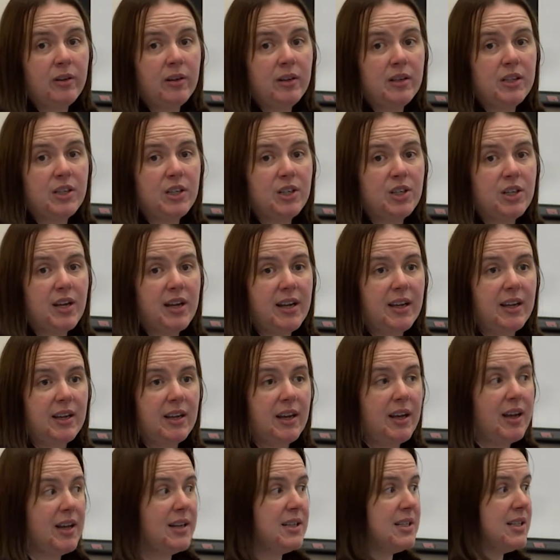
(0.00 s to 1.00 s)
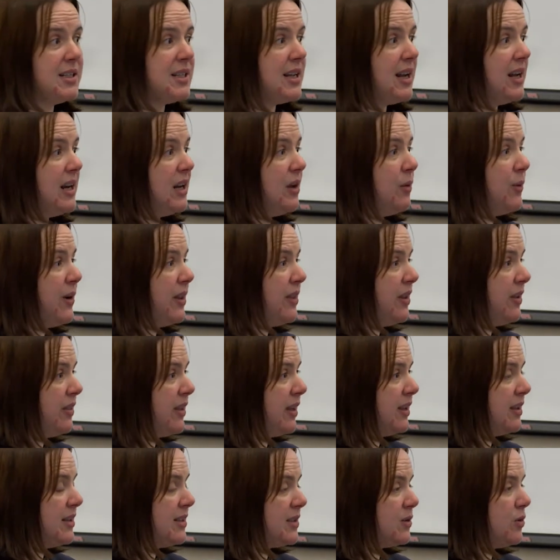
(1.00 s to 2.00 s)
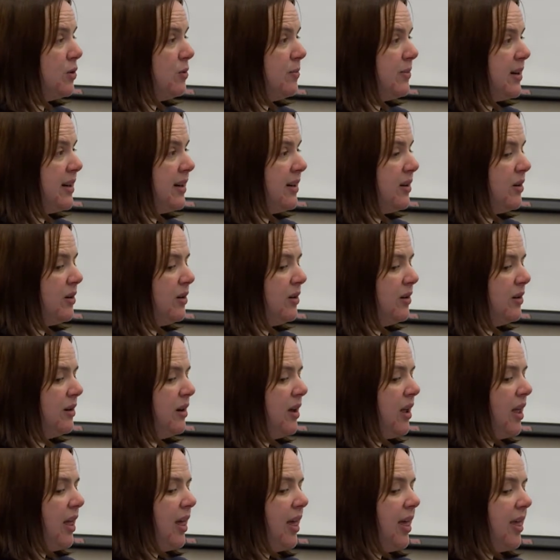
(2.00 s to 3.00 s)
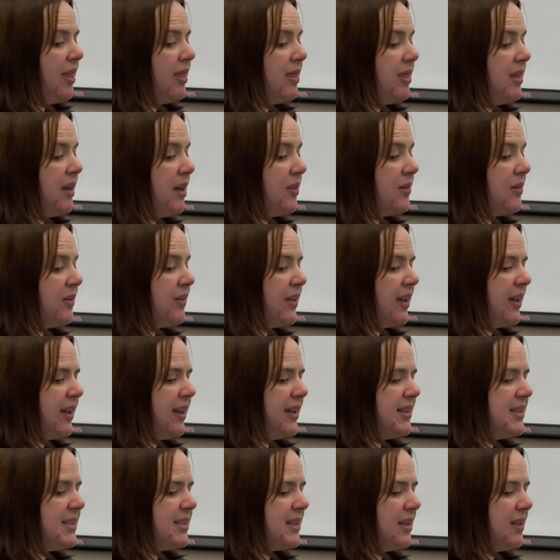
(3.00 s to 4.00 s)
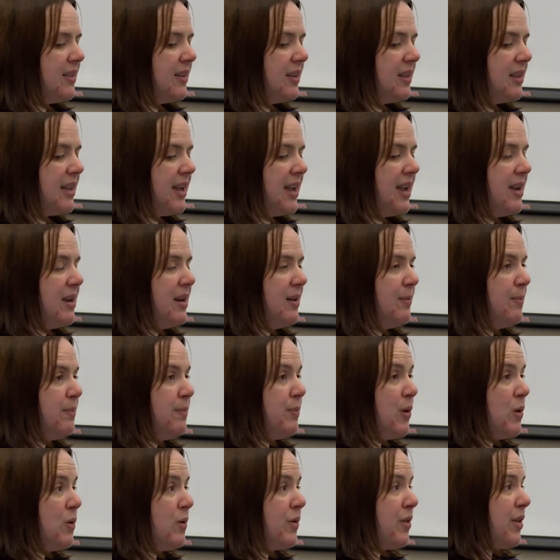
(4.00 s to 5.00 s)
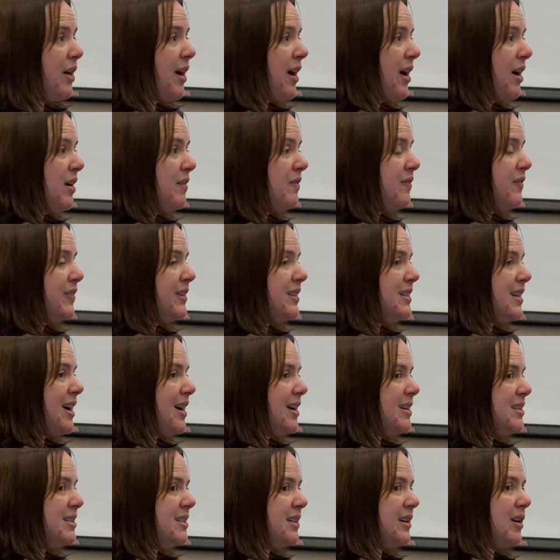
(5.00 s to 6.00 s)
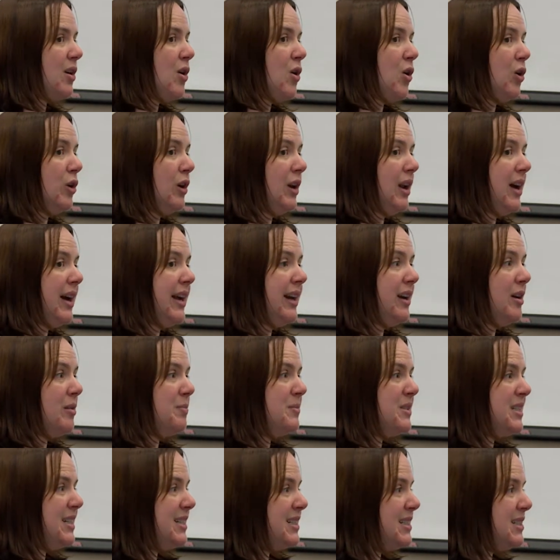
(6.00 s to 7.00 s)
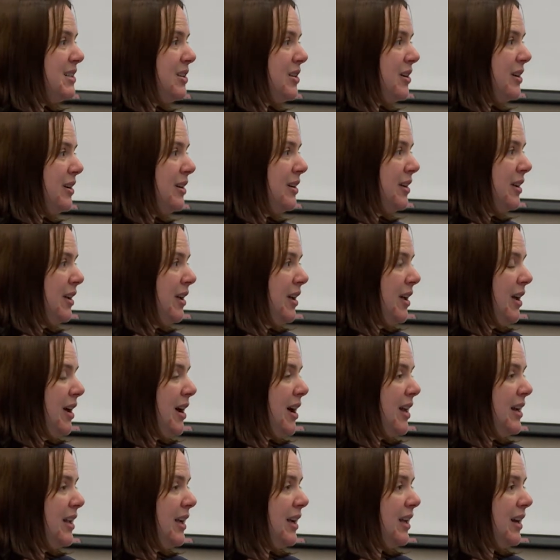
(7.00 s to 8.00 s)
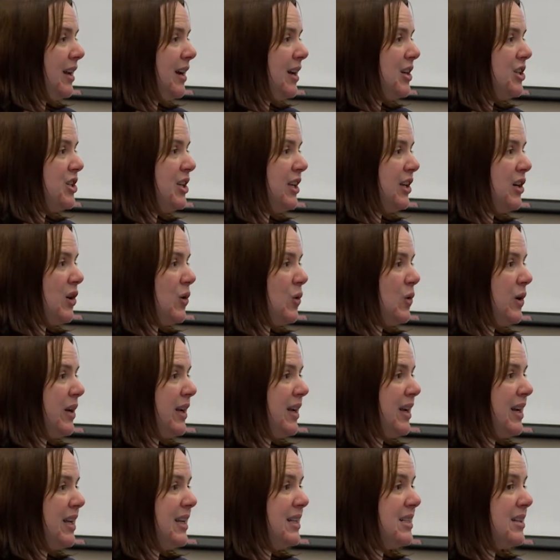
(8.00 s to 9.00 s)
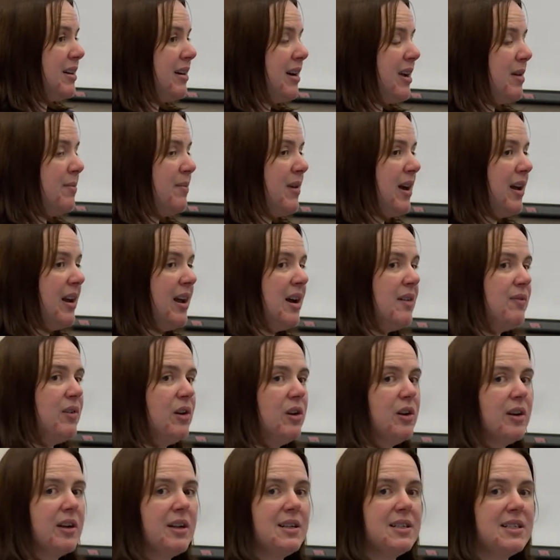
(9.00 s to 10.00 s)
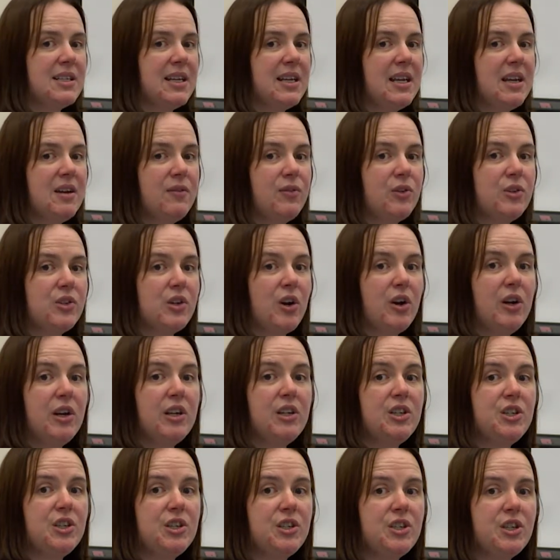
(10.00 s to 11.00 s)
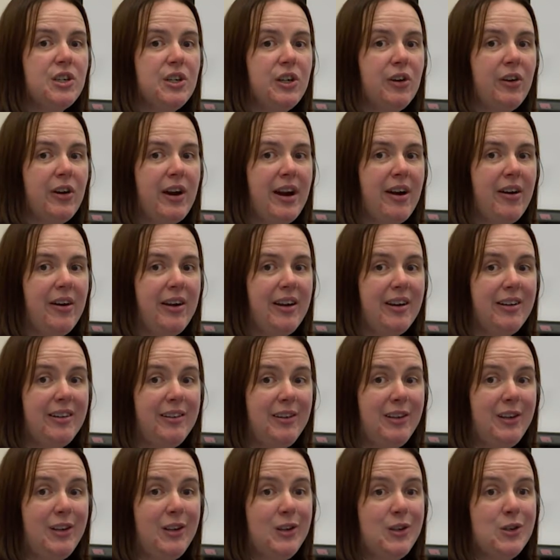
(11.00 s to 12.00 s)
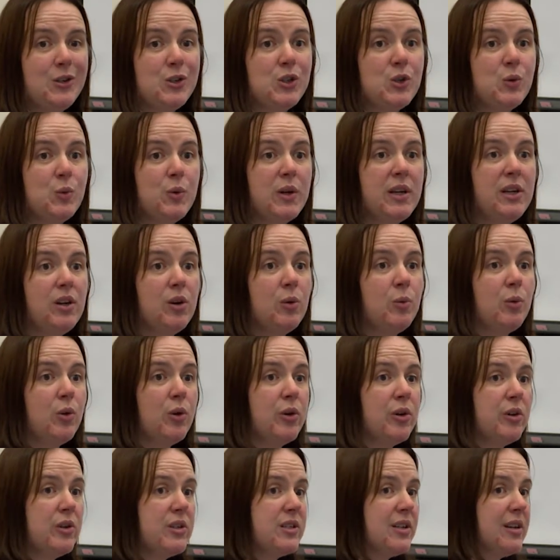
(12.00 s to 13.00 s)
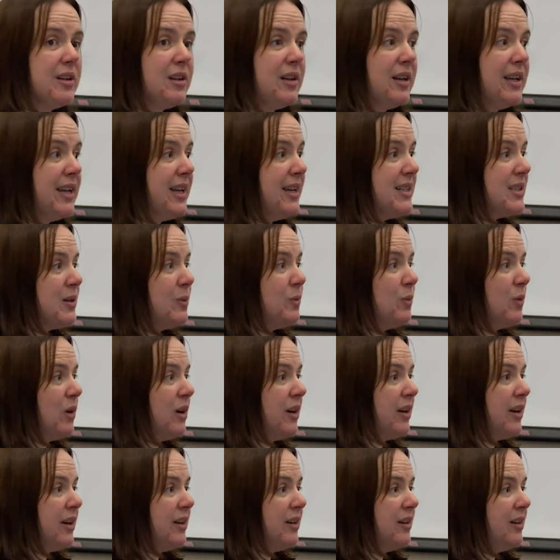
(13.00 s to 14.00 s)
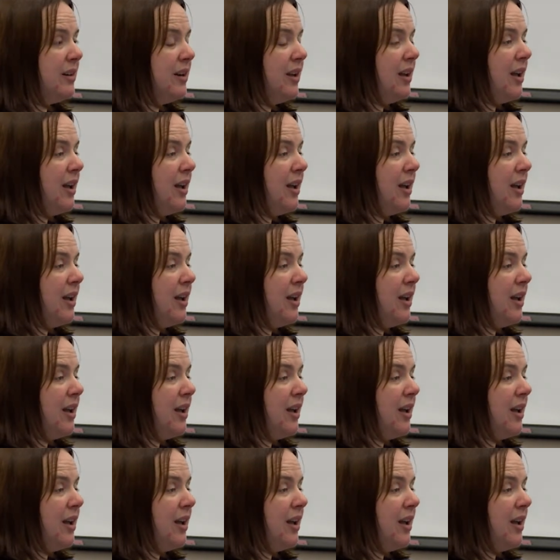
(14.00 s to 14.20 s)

to check and to tell you when they think it's going back on. The other thing is that they both have fantastic online updates now, and you can actually go at any time and have a look and see if there's outages in your area. So when your water suddenly isn't working,